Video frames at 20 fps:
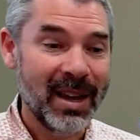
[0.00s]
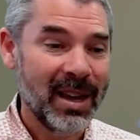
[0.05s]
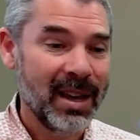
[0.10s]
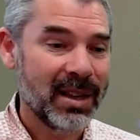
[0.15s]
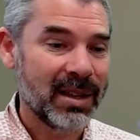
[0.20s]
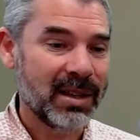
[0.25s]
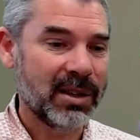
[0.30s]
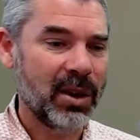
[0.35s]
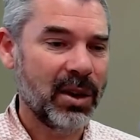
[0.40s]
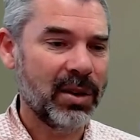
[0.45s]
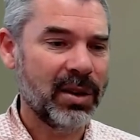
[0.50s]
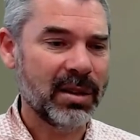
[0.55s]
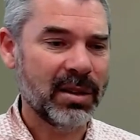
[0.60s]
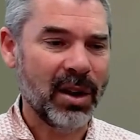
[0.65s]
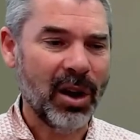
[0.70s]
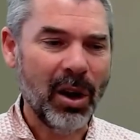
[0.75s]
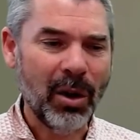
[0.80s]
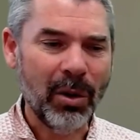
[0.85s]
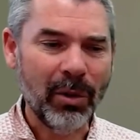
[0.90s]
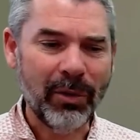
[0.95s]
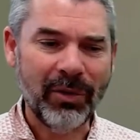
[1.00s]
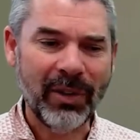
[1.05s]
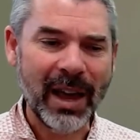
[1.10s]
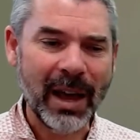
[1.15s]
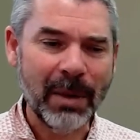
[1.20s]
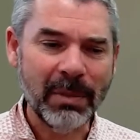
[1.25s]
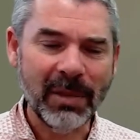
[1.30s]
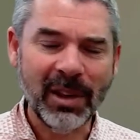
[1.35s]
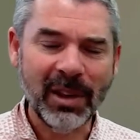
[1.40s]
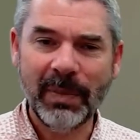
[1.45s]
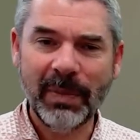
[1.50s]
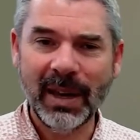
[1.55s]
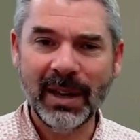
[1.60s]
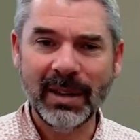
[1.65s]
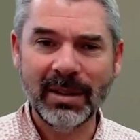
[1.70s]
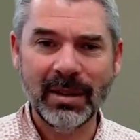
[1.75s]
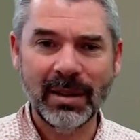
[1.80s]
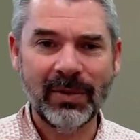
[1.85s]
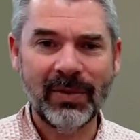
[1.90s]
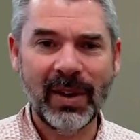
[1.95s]
So there's a whole family of
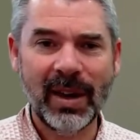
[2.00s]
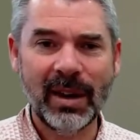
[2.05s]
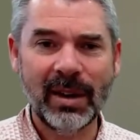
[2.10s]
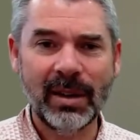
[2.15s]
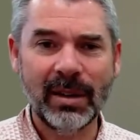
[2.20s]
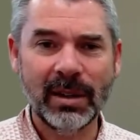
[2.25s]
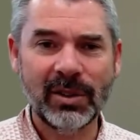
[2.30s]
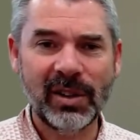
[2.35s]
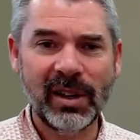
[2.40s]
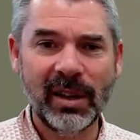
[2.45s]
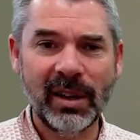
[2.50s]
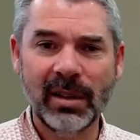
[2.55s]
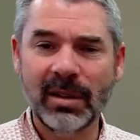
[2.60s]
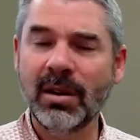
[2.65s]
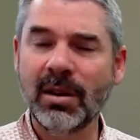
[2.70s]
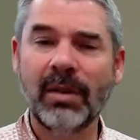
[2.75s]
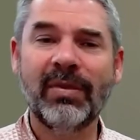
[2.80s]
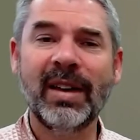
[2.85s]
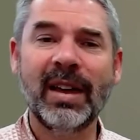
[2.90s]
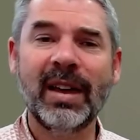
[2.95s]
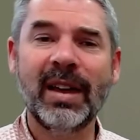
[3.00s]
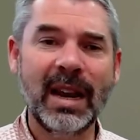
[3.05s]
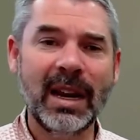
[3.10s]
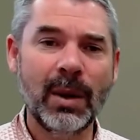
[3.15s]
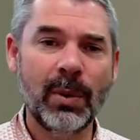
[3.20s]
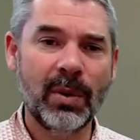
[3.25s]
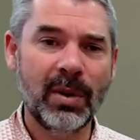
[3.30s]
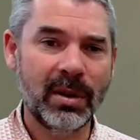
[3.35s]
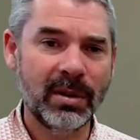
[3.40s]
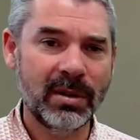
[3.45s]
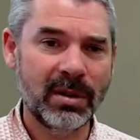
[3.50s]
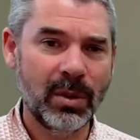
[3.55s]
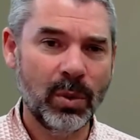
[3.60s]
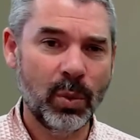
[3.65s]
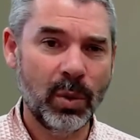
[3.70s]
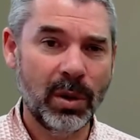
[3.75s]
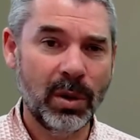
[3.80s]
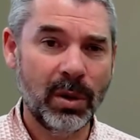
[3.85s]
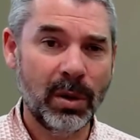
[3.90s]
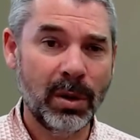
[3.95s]
bees that's found in Australia that's not found anywhere else in the
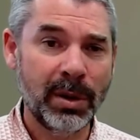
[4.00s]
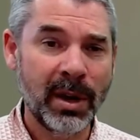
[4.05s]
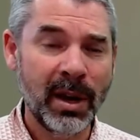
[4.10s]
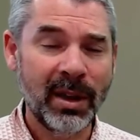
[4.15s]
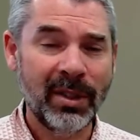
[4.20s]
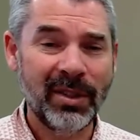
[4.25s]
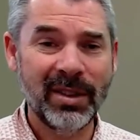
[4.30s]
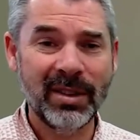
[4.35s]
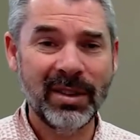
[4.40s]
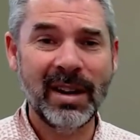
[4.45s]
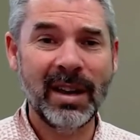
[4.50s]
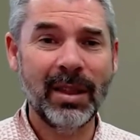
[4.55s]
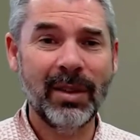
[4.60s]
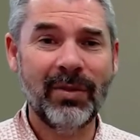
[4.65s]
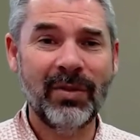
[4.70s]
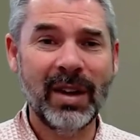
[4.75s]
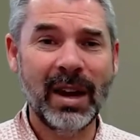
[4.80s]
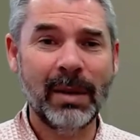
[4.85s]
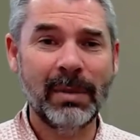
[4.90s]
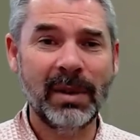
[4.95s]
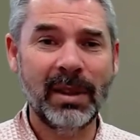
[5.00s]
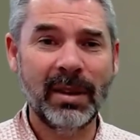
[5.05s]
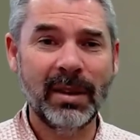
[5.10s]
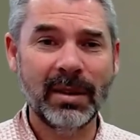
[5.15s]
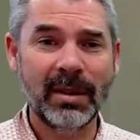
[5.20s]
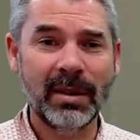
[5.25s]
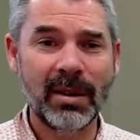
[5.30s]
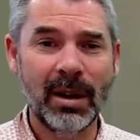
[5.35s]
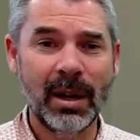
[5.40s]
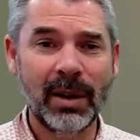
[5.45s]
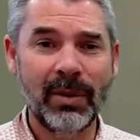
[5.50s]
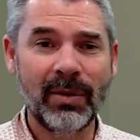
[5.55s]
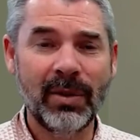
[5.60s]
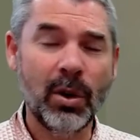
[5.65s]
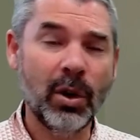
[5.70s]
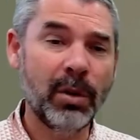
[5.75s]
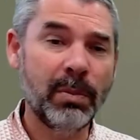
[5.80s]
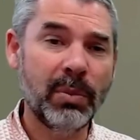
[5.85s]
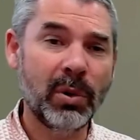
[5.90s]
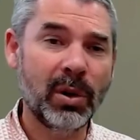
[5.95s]
world. There's another family that's kind of an
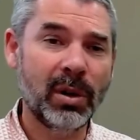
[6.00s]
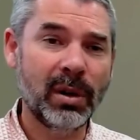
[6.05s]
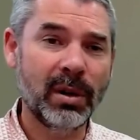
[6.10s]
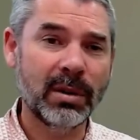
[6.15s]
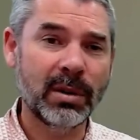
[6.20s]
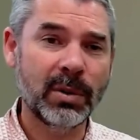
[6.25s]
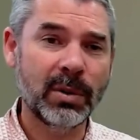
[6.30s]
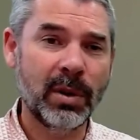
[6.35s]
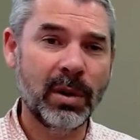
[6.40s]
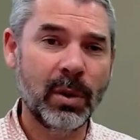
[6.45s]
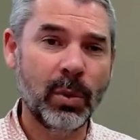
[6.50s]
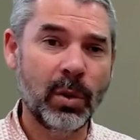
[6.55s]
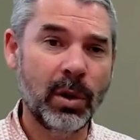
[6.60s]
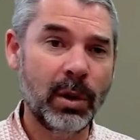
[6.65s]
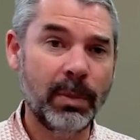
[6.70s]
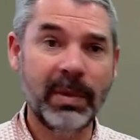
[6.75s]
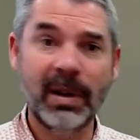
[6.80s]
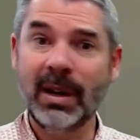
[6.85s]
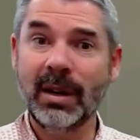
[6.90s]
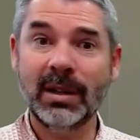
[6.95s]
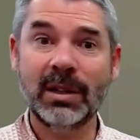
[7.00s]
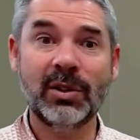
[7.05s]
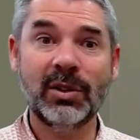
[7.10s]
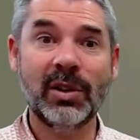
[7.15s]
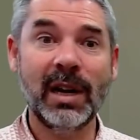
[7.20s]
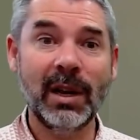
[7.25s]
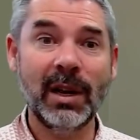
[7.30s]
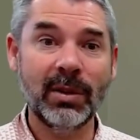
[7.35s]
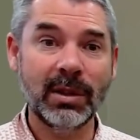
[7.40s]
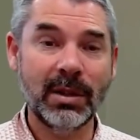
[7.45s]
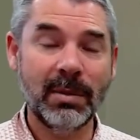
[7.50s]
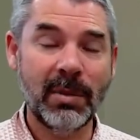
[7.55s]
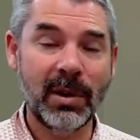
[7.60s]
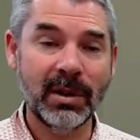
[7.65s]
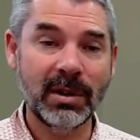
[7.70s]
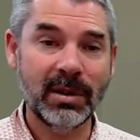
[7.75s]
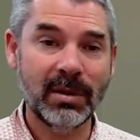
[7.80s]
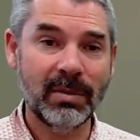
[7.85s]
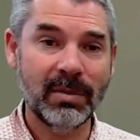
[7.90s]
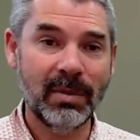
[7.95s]
oddball elsewhere in the world, but in Australia is the
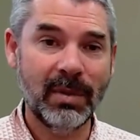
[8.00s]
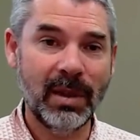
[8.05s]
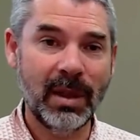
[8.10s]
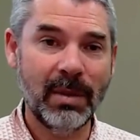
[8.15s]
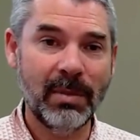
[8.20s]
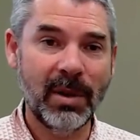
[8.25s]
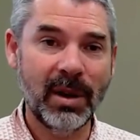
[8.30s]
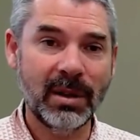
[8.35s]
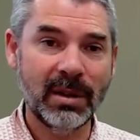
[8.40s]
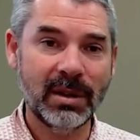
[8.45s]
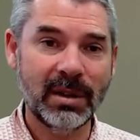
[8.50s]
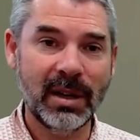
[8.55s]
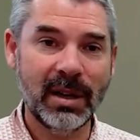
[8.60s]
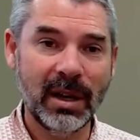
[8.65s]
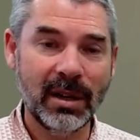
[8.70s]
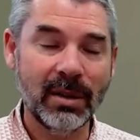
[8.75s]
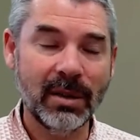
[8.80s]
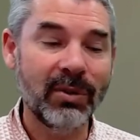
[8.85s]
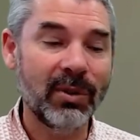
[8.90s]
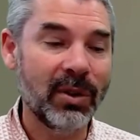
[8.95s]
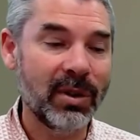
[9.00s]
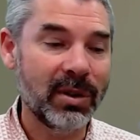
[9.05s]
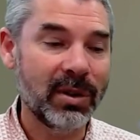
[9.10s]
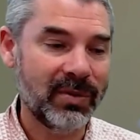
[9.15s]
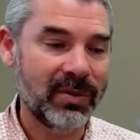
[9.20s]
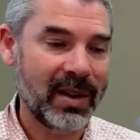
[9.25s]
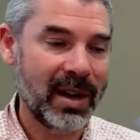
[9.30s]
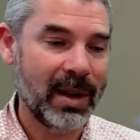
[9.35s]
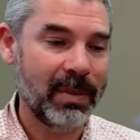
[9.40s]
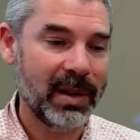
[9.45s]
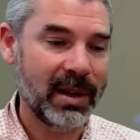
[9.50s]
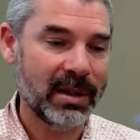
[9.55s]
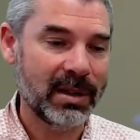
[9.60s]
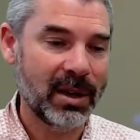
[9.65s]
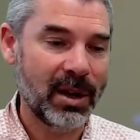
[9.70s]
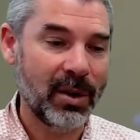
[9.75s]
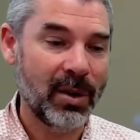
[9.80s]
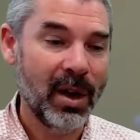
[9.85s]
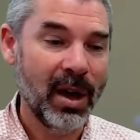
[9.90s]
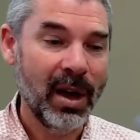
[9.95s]
most diverse family.
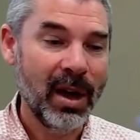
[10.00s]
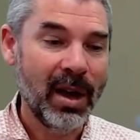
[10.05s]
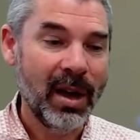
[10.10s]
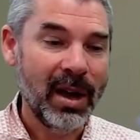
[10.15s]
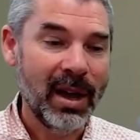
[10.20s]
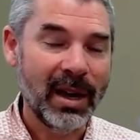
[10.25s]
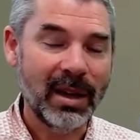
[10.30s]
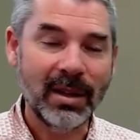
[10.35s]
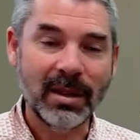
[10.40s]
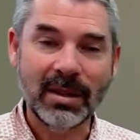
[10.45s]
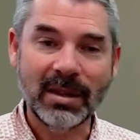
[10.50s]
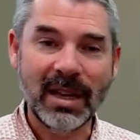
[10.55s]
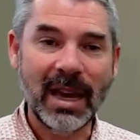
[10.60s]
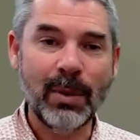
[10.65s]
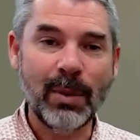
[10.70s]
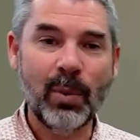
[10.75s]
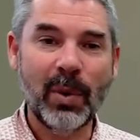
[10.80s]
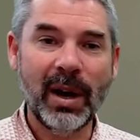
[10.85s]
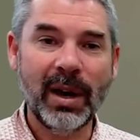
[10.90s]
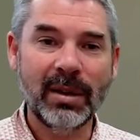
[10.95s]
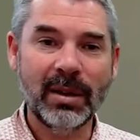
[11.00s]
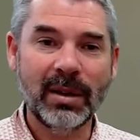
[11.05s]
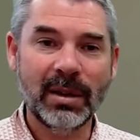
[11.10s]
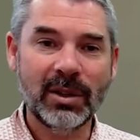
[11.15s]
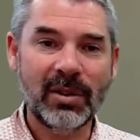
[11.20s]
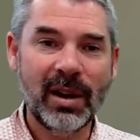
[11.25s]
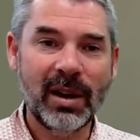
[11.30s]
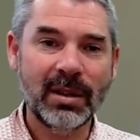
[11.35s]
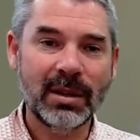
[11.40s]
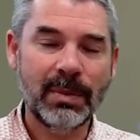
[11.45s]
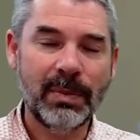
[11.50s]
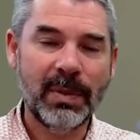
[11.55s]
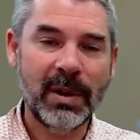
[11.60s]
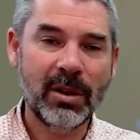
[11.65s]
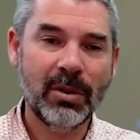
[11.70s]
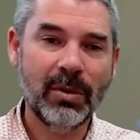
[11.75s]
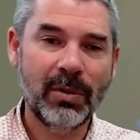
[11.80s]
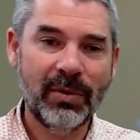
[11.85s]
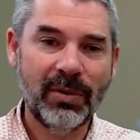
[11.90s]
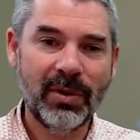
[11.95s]
So in the same way that Australia is
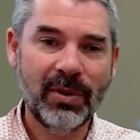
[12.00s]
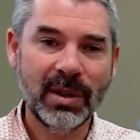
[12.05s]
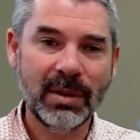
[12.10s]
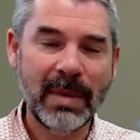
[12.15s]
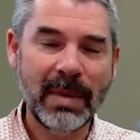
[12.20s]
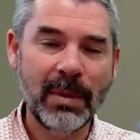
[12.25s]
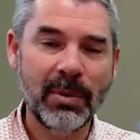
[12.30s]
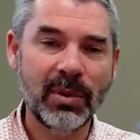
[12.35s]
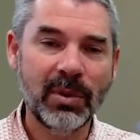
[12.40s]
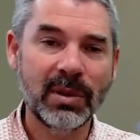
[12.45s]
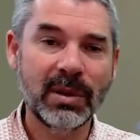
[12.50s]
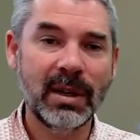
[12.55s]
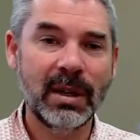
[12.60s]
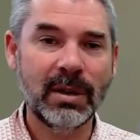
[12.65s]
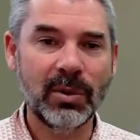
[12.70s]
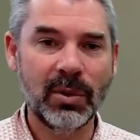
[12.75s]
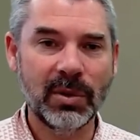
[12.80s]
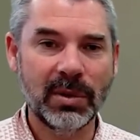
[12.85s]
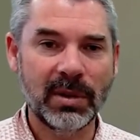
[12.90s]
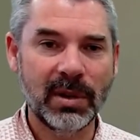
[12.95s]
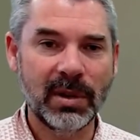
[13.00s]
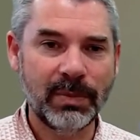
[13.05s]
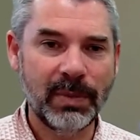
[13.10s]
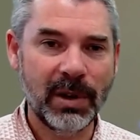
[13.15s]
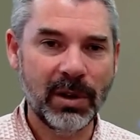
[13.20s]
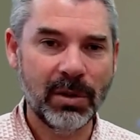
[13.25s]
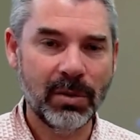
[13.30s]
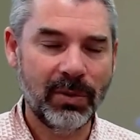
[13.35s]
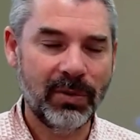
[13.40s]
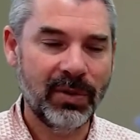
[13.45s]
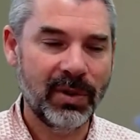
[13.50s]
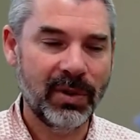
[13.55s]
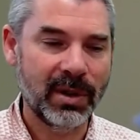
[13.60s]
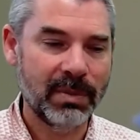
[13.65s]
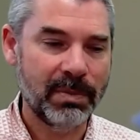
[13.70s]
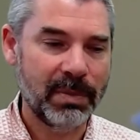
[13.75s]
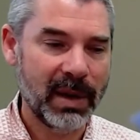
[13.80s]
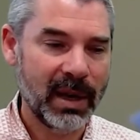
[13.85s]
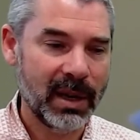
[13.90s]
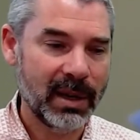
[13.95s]
special for its mammals, it's also special for its
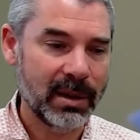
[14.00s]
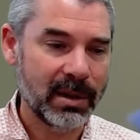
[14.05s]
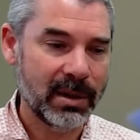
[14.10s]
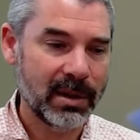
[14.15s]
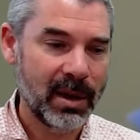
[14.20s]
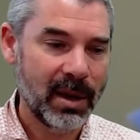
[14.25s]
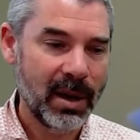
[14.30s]
bees.